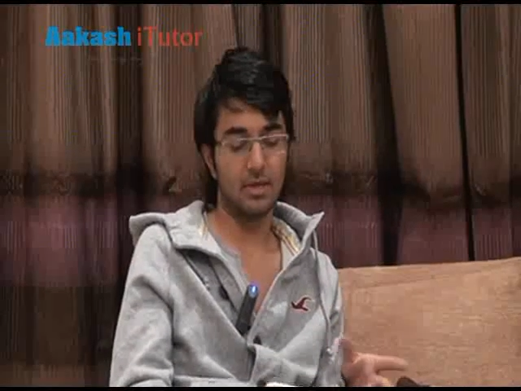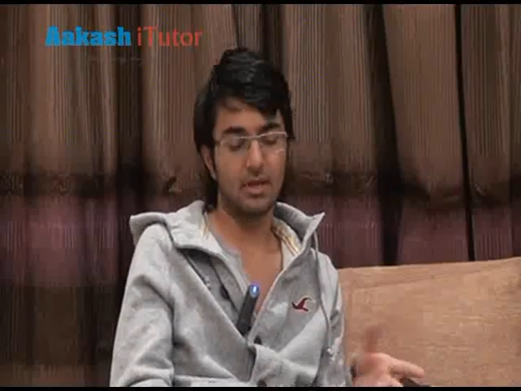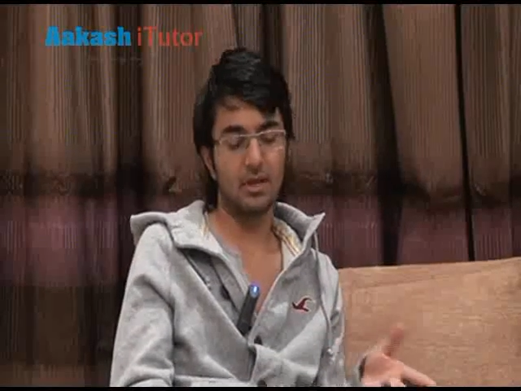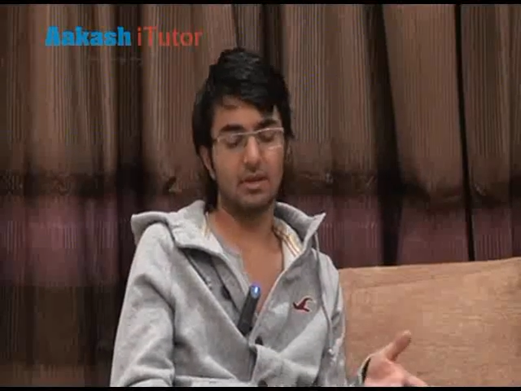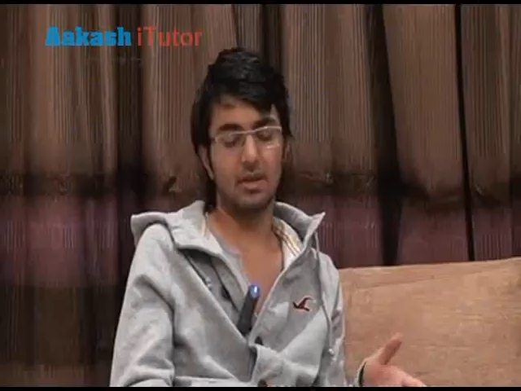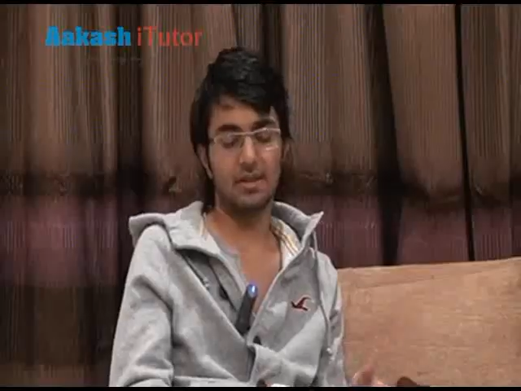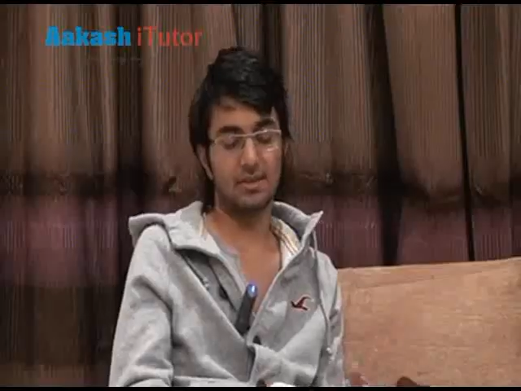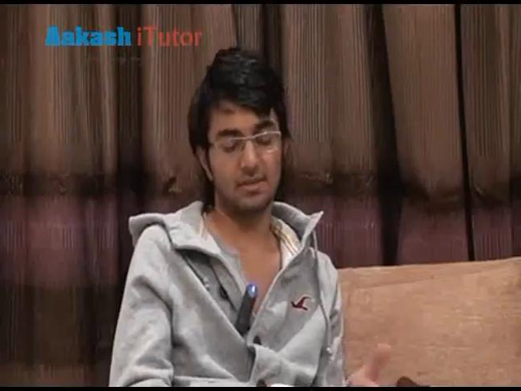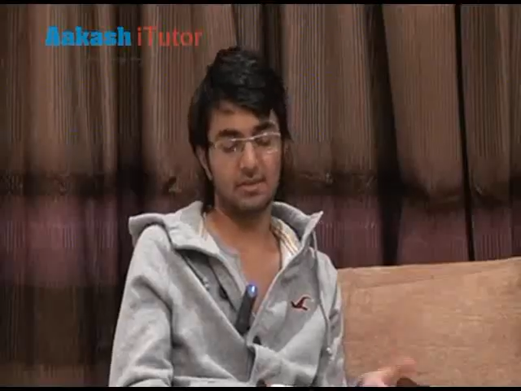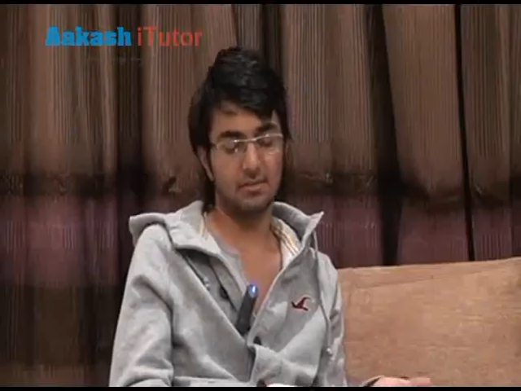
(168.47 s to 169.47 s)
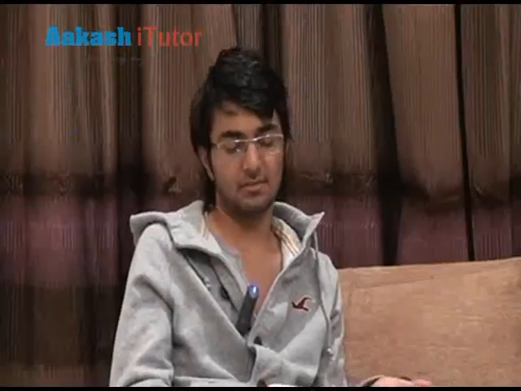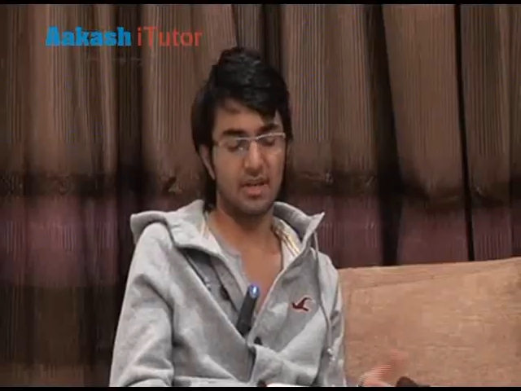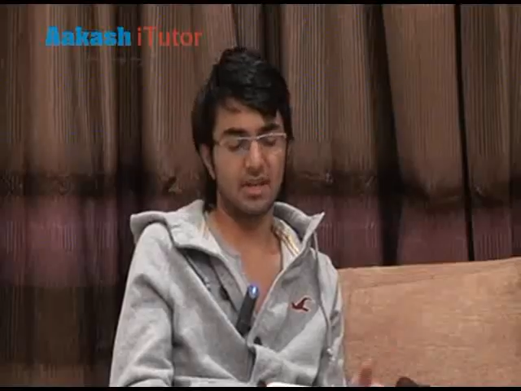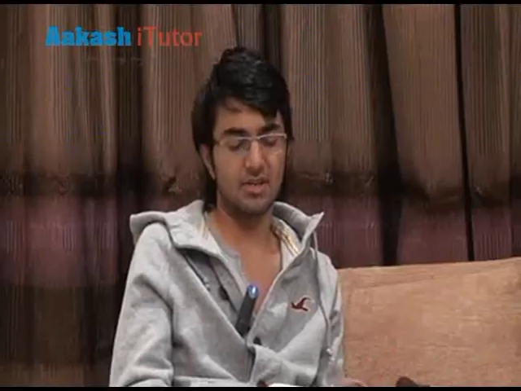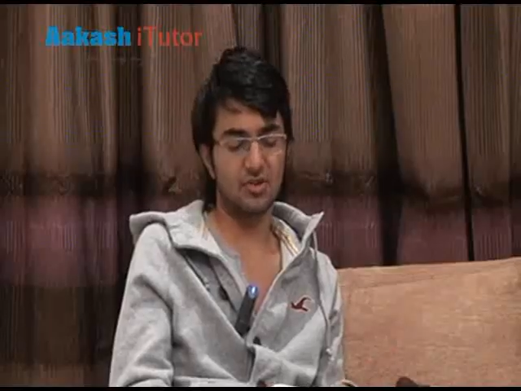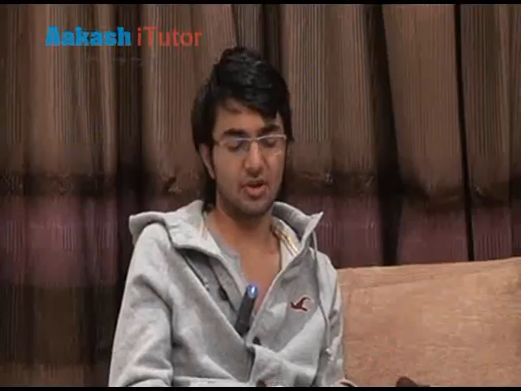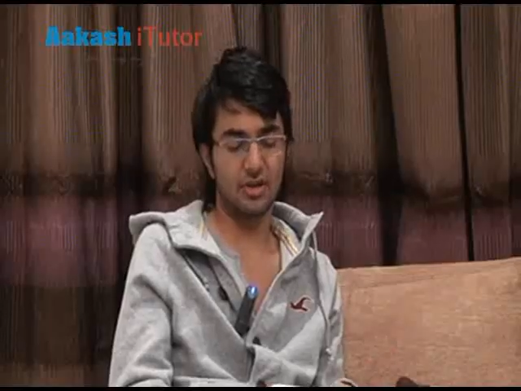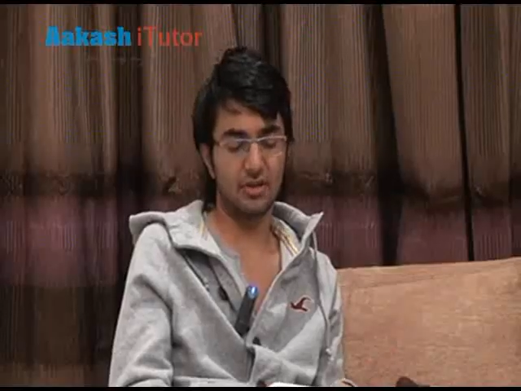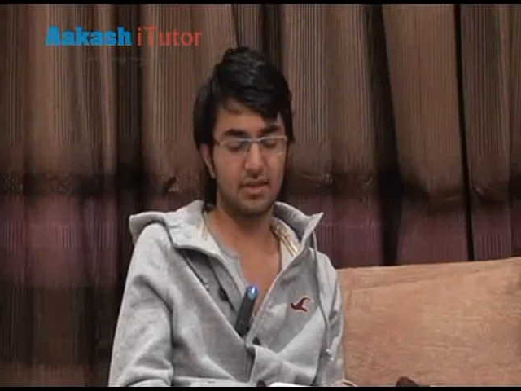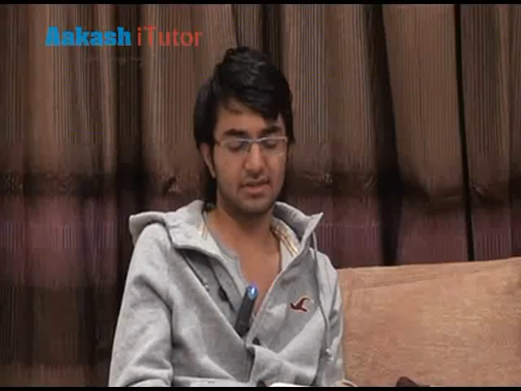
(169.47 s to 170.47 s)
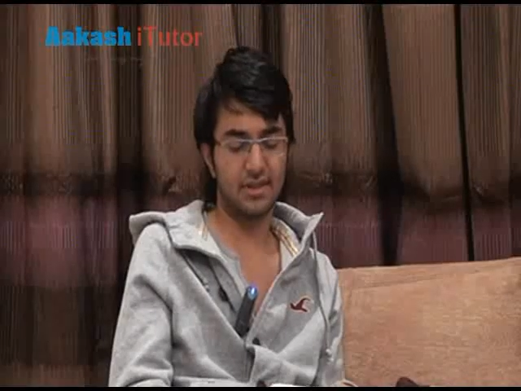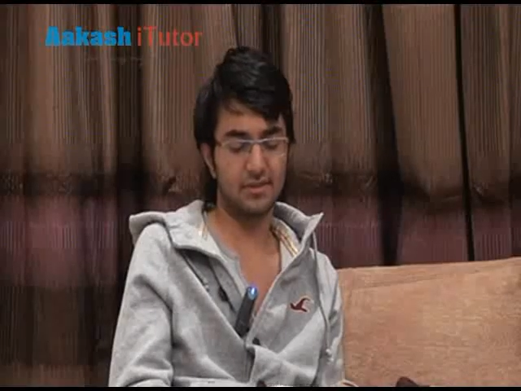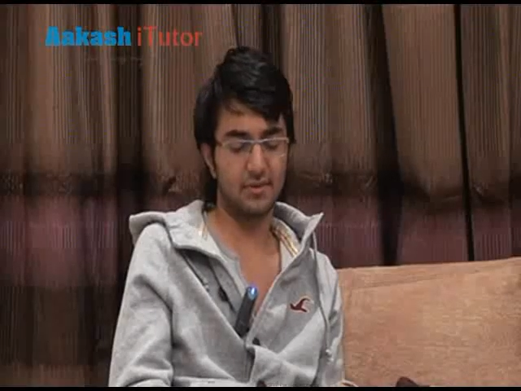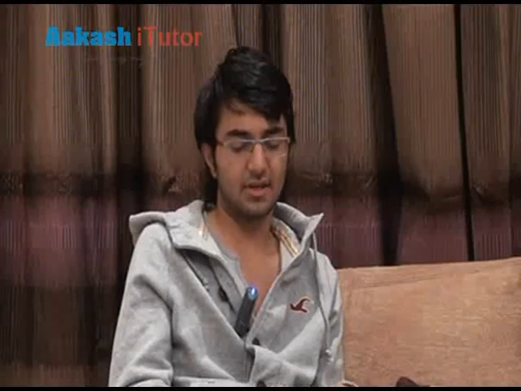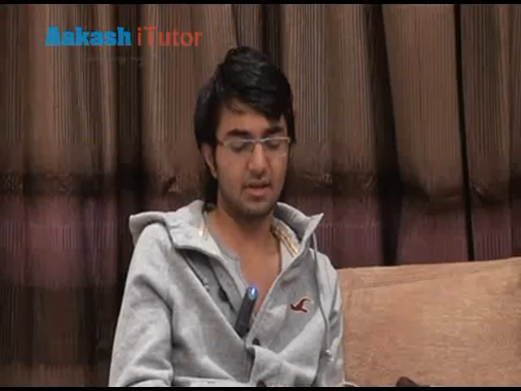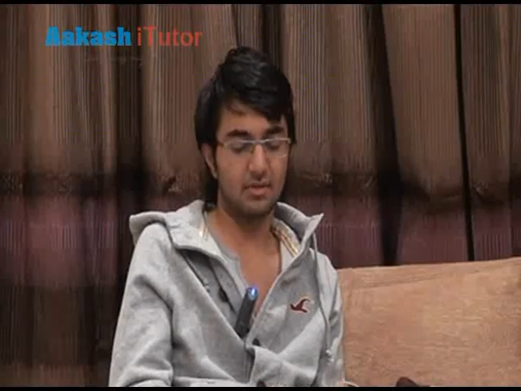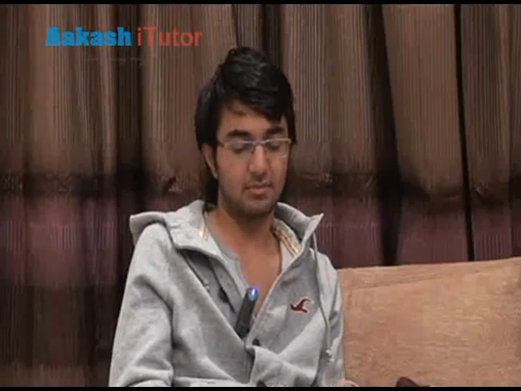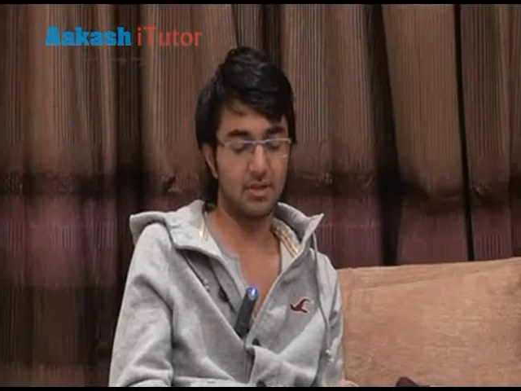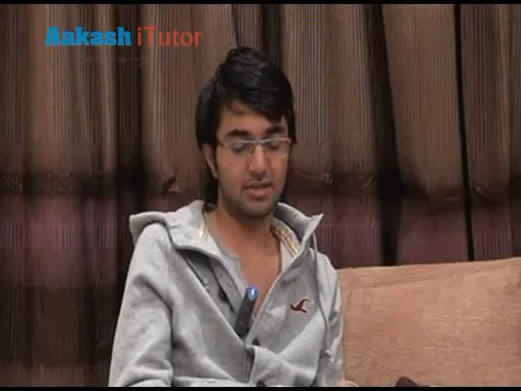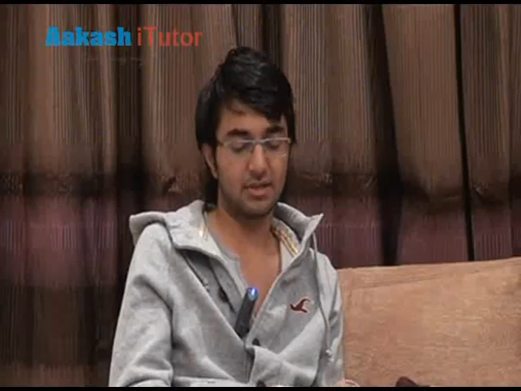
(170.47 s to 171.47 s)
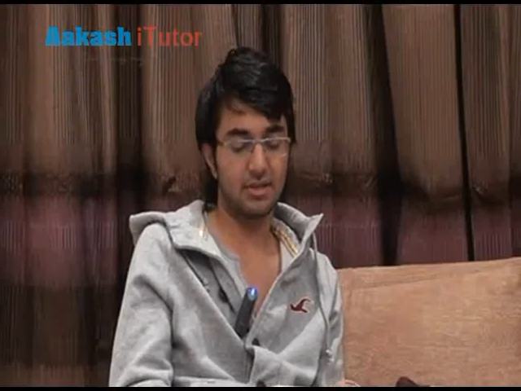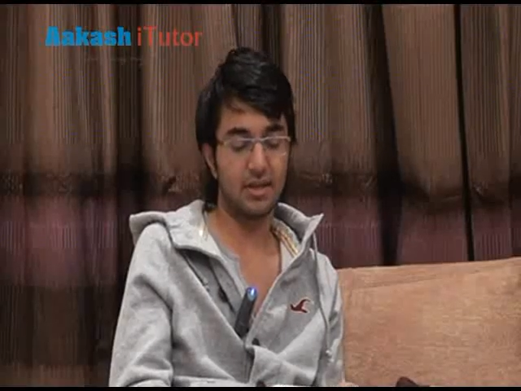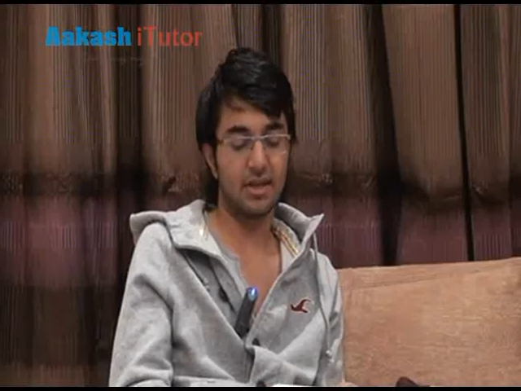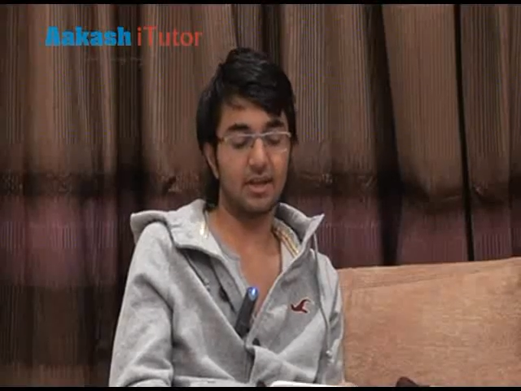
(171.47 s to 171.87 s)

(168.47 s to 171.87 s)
But nonetheless, I enjoy it in this as well. But